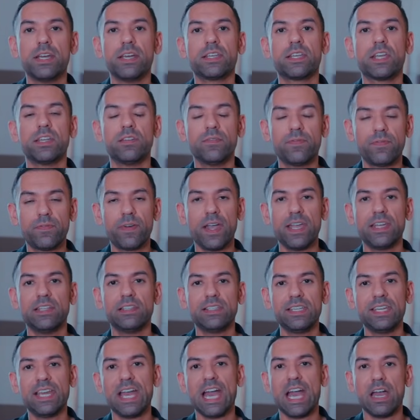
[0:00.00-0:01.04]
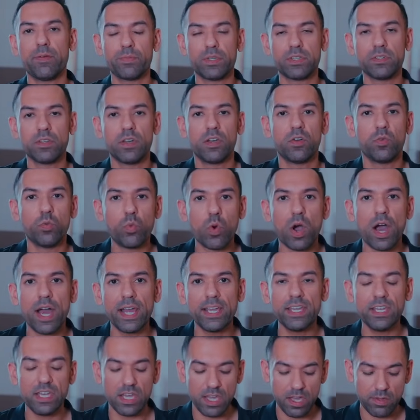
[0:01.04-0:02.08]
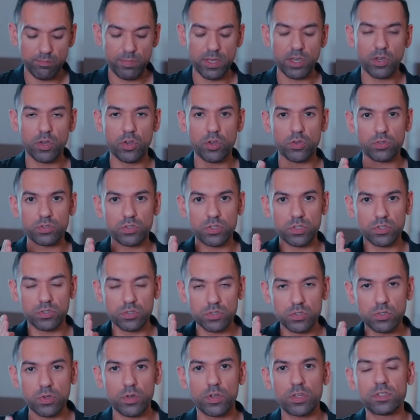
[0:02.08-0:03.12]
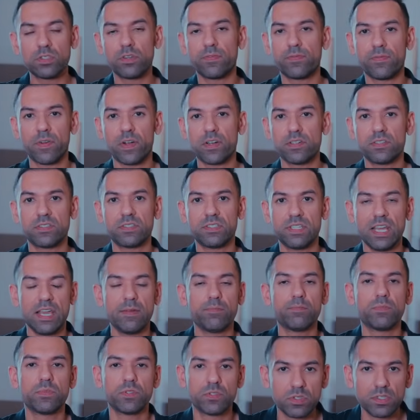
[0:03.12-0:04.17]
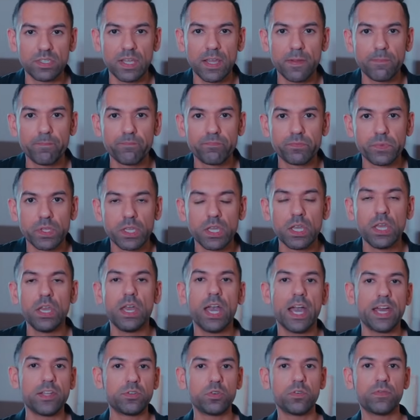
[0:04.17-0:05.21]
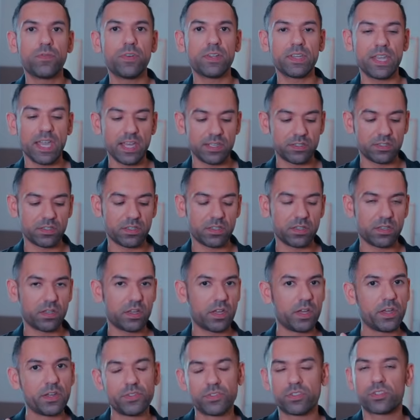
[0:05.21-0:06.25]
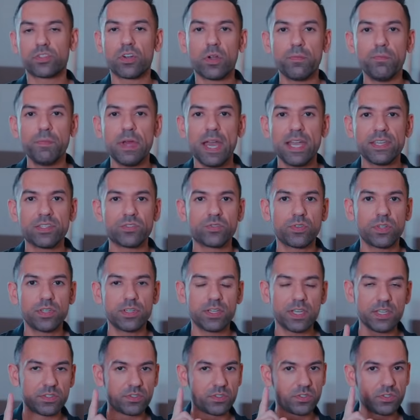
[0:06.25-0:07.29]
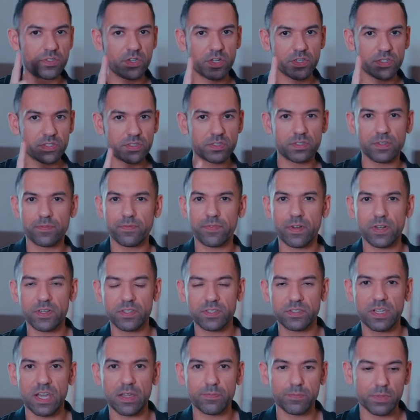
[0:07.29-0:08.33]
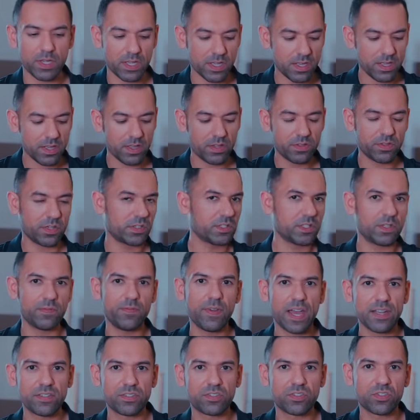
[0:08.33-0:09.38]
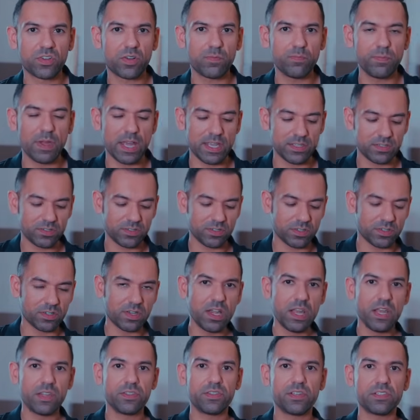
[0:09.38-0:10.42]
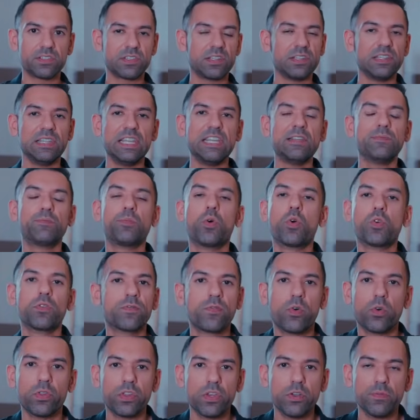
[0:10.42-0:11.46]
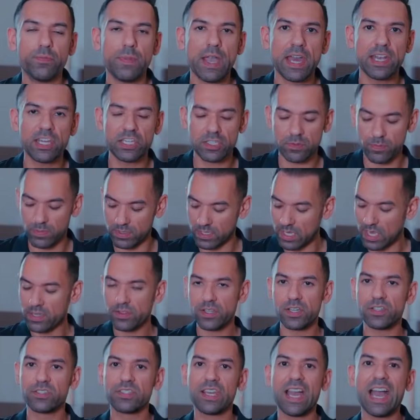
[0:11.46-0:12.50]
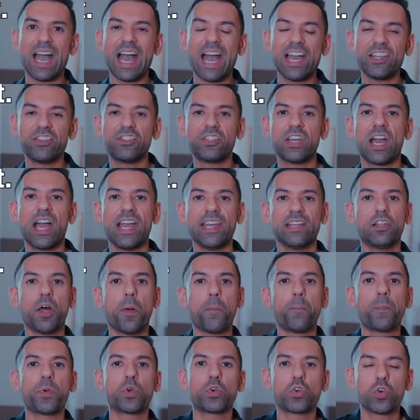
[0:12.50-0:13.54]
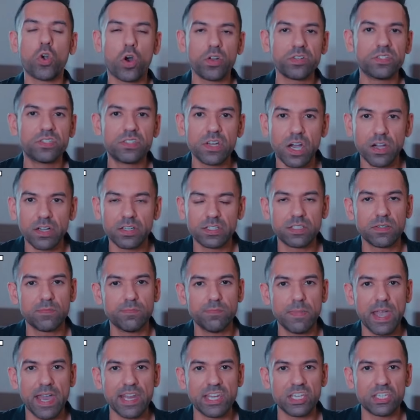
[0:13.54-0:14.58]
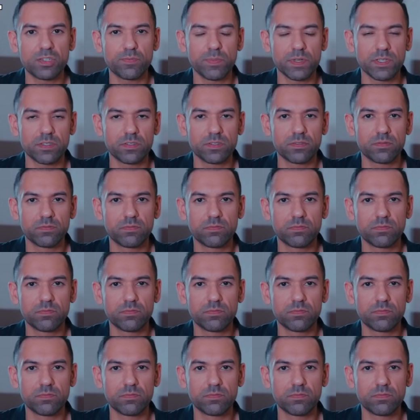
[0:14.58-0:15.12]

can finally happen. Why? Because you took the first step today. And don't forget, Scrum Mastering is just the first step. There's Advanced Scrum Master, there's Lean Portfolio Management, there's Agile Product Management.